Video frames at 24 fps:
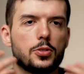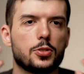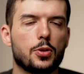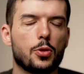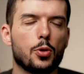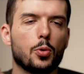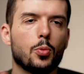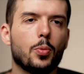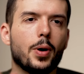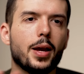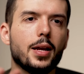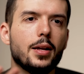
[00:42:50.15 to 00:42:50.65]
So
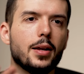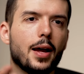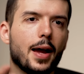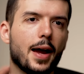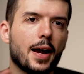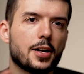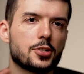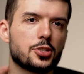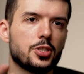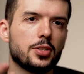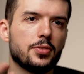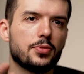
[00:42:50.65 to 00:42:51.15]
the way to
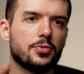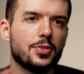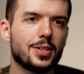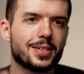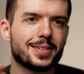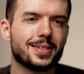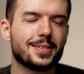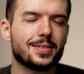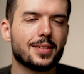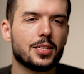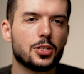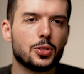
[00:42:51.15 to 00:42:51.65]
actually
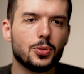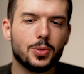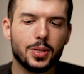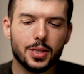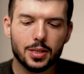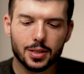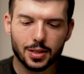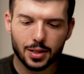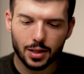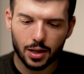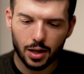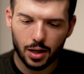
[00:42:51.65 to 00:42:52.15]
fix this is you need
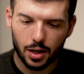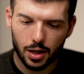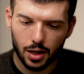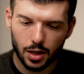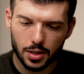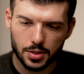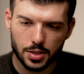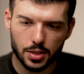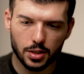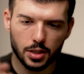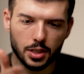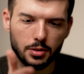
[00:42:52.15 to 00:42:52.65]
to
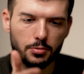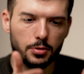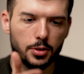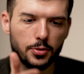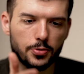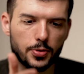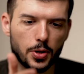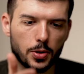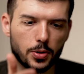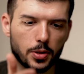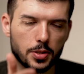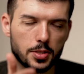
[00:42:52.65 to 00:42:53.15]
constantly
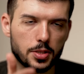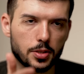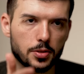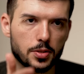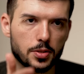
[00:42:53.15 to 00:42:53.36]
refocus